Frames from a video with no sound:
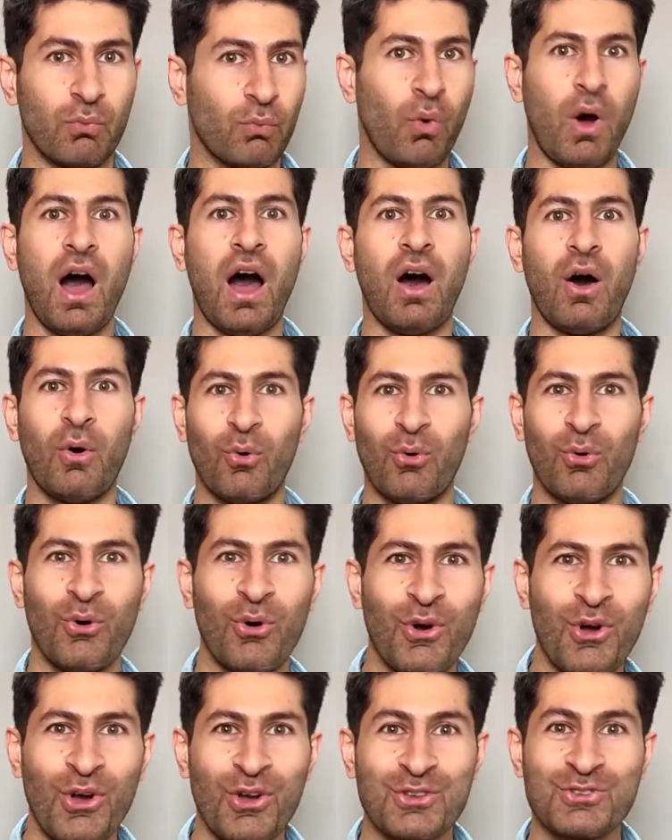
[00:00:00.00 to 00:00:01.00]
Wow!
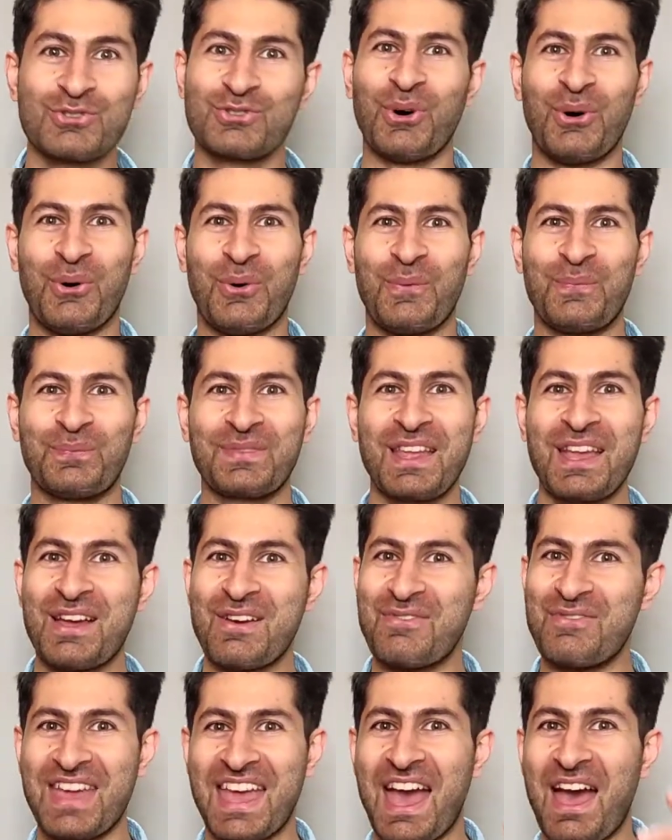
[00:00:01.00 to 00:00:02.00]
So
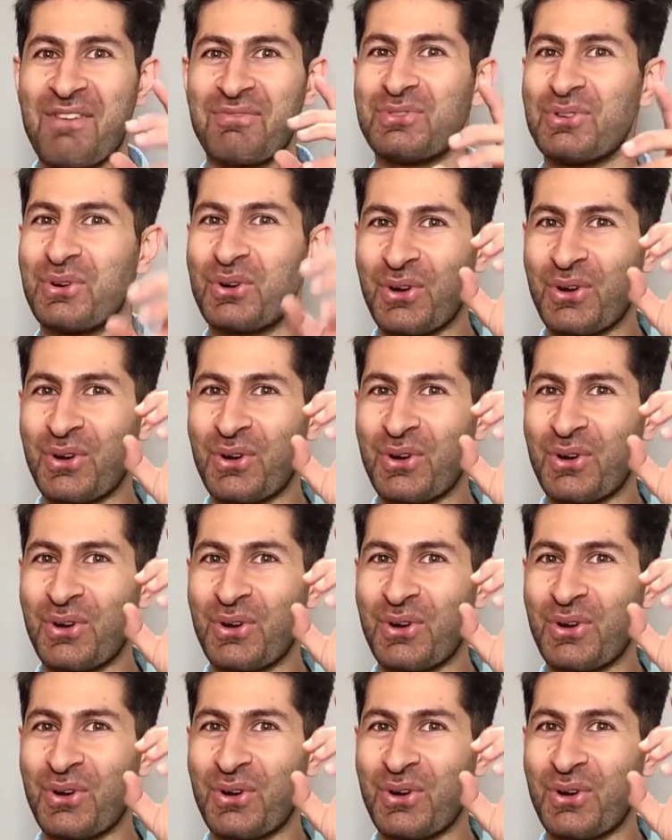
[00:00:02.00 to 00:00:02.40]
we have to